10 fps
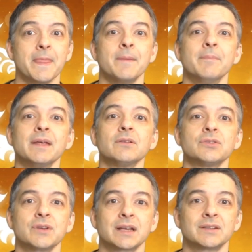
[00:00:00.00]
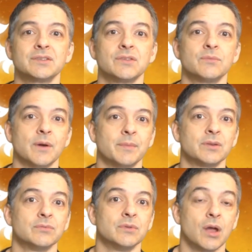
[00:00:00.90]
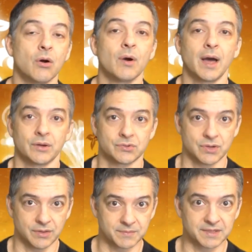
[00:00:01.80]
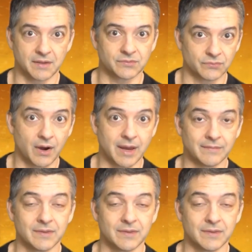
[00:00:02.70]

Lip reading: Men are attracted to the women who know how to treat themselves right.